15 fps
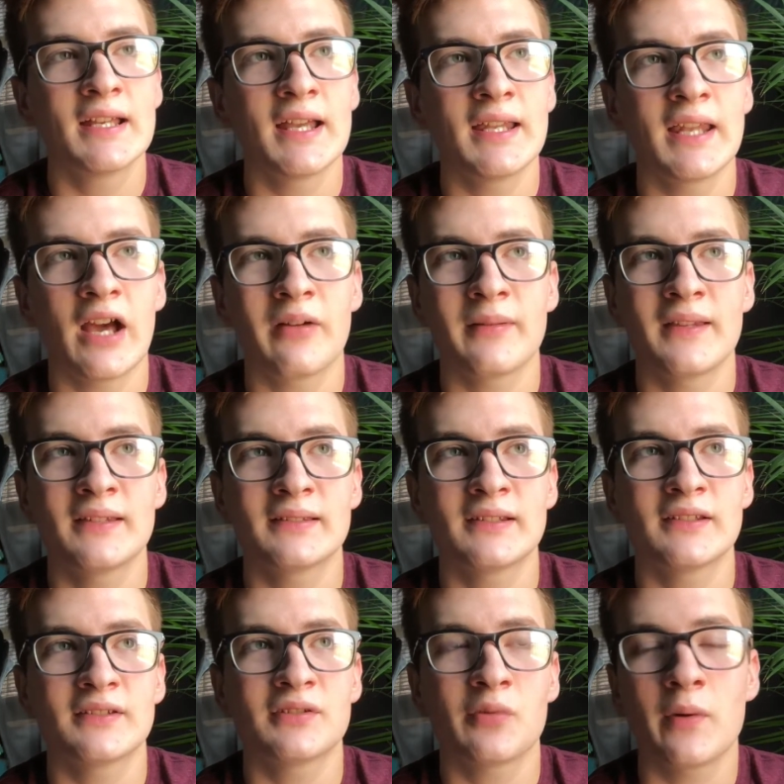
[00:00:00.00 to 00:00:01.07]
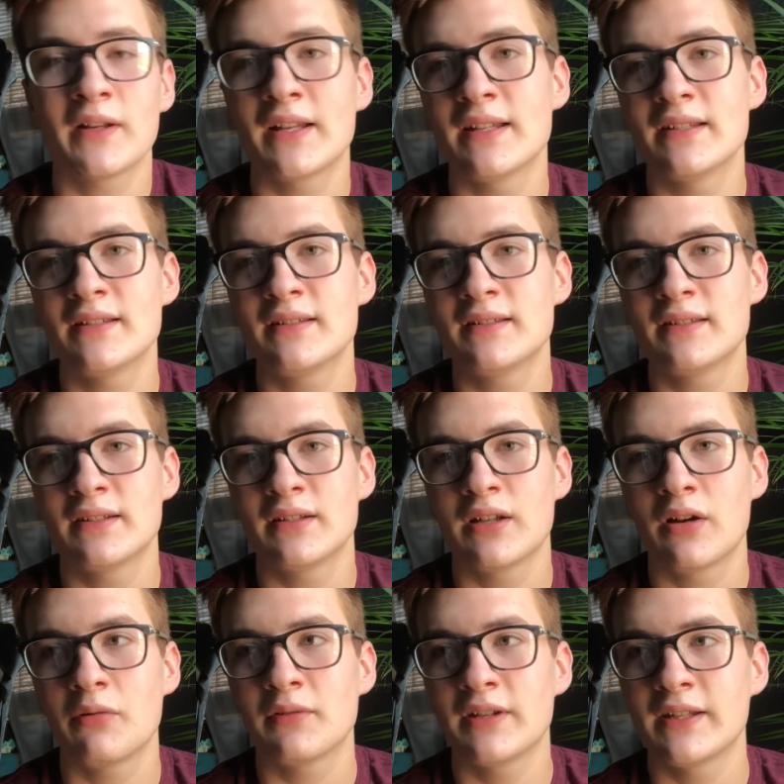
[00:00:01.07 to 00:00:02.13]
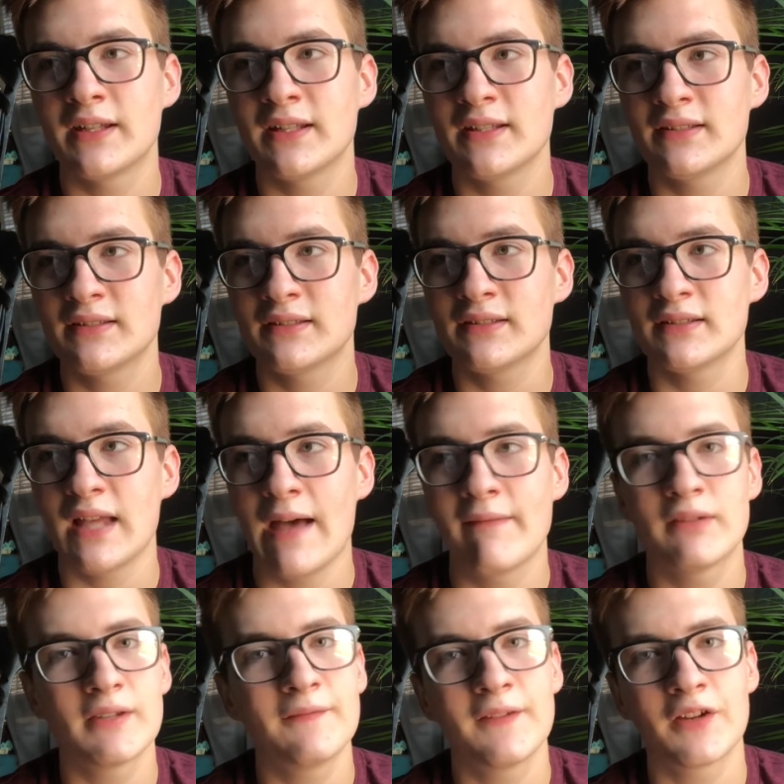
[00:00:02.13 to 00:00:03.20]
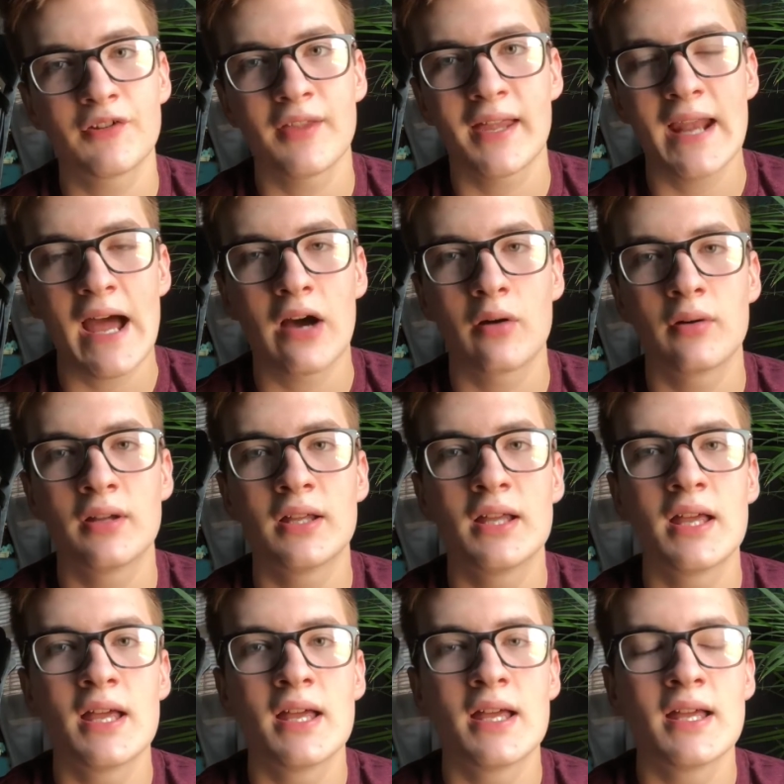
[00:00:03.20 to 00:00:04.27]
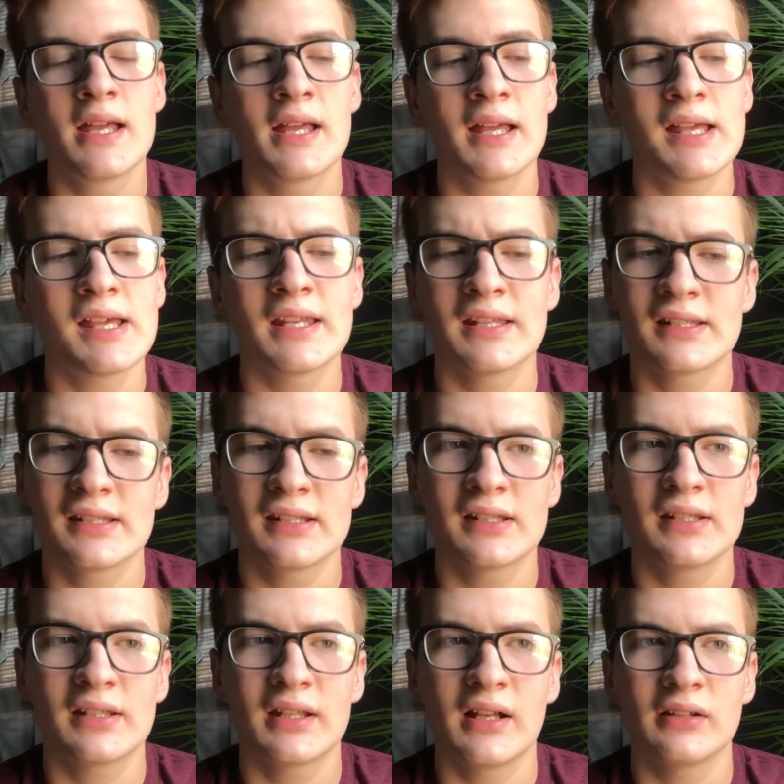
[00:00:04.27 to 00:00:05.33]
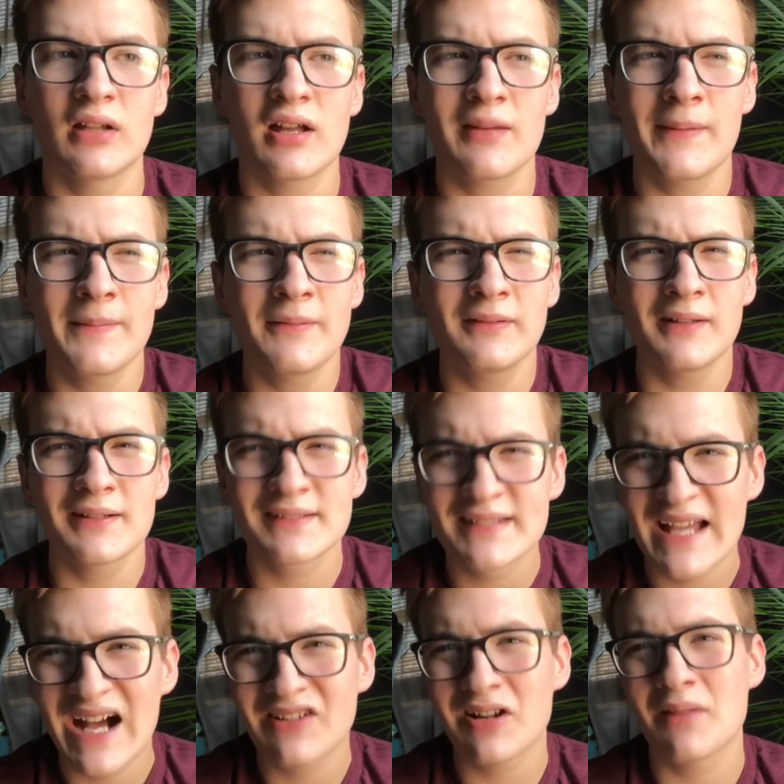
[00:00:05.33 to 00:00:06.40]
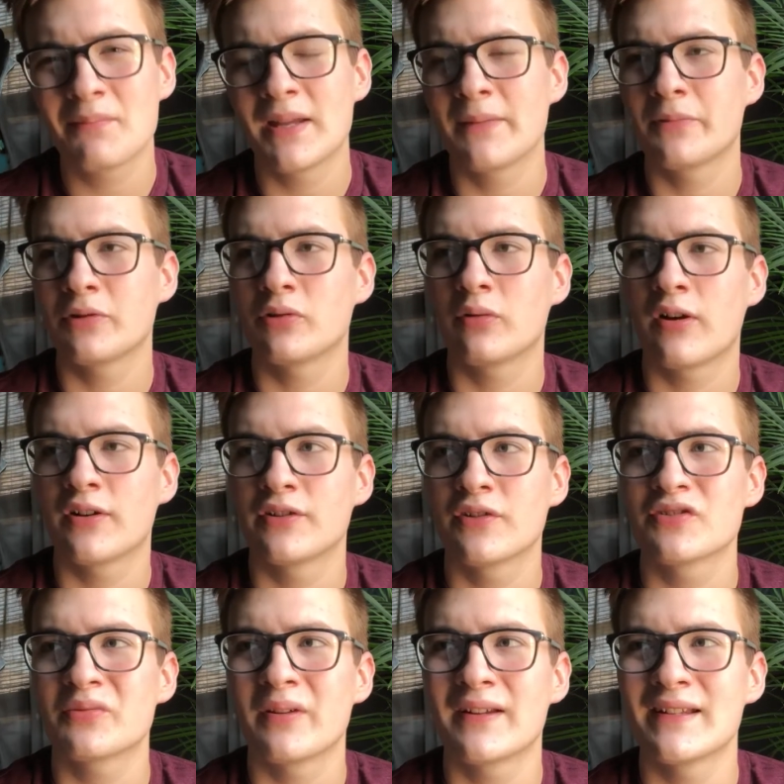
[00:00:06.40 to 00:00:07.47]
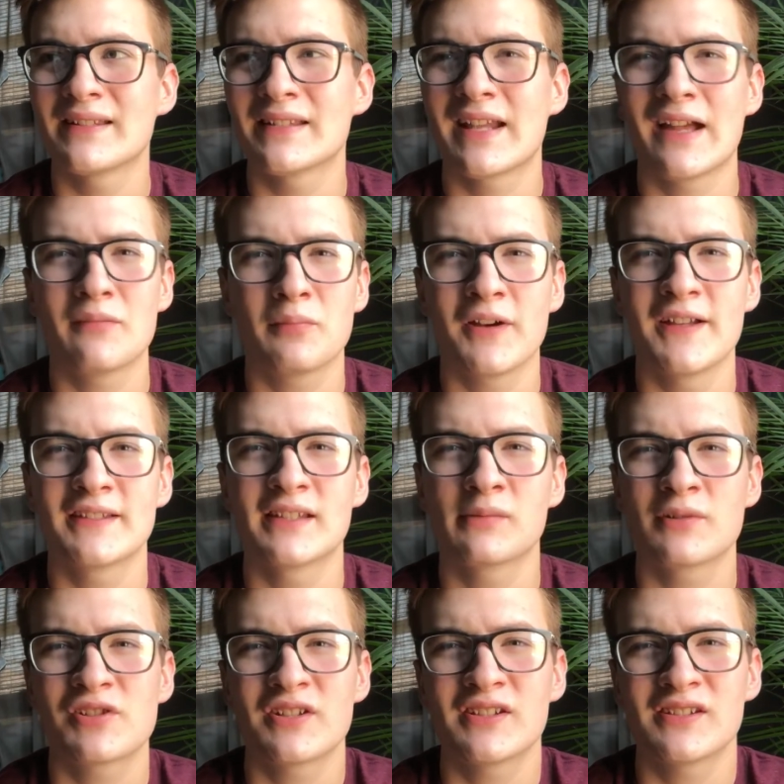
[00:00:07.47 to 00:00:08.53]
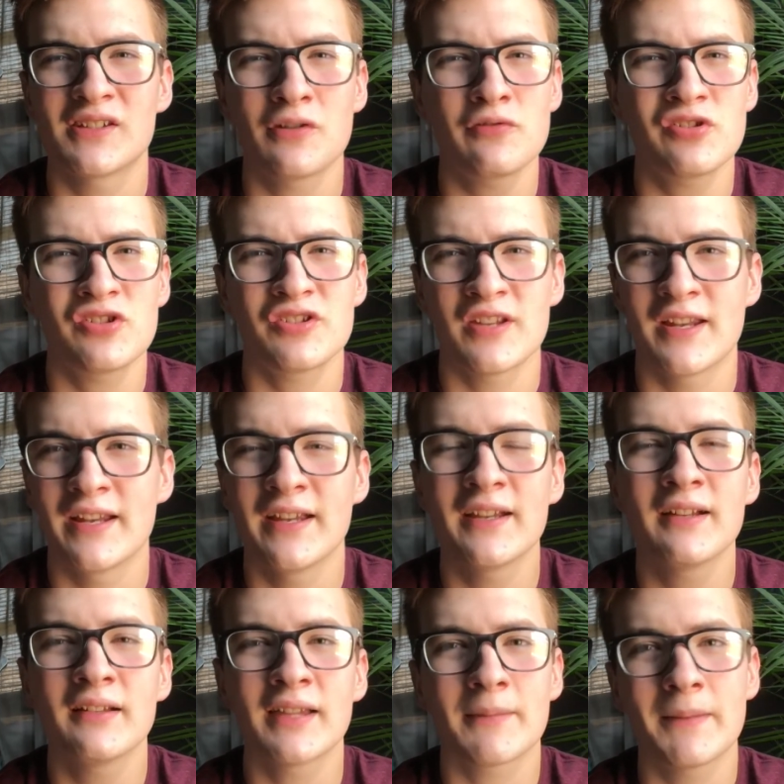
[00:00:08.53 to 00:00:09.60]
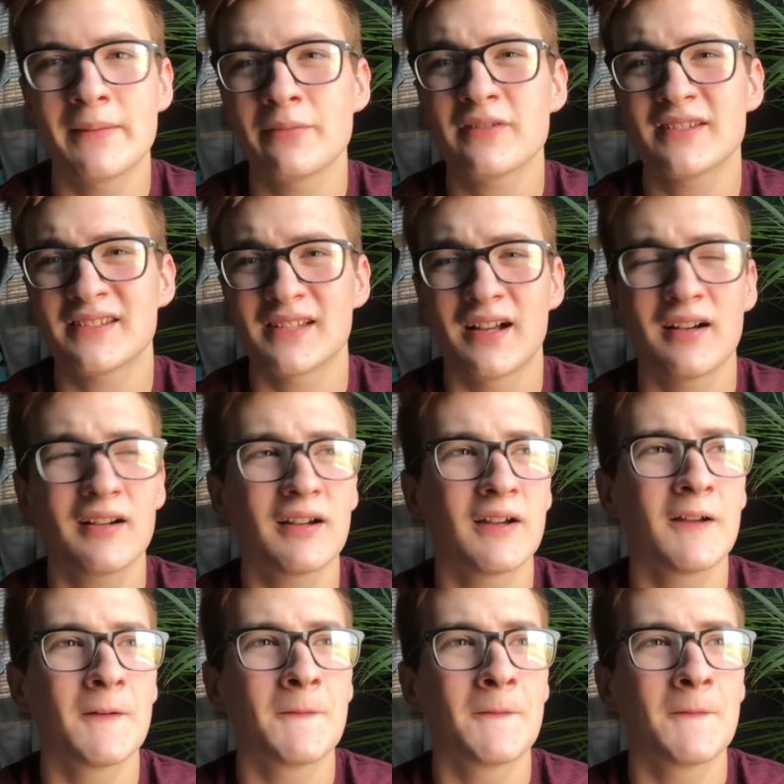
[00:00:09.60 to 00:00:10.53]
and now he's in his 20s, you know, and he's having to figure that out. And a lot of people look down on people who are in their 20s that have braces, which is so shitty. Like, people suck.